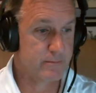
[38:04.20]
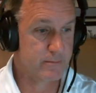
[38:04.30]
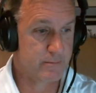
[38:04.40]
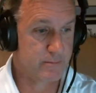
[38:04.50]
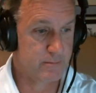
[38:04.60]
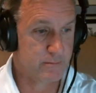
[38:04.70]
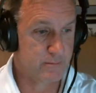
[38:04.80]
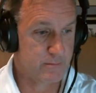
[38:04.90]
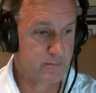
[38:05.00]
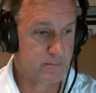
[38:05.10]

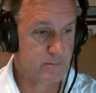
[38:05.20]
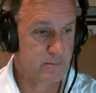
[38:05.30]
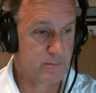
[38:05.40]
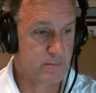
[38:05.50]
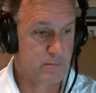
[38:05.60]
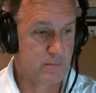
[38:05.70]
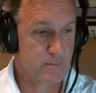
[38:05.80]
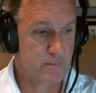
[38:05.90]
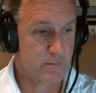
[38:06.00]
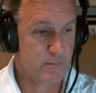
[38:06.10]

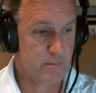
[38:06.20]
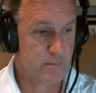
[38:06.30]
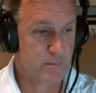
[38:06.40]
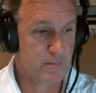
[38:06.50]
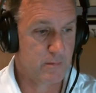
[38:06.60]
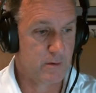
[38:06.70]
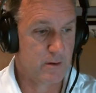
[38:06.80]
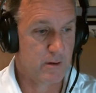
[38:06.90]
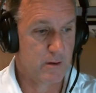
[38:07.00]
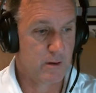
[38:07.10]
[no speech]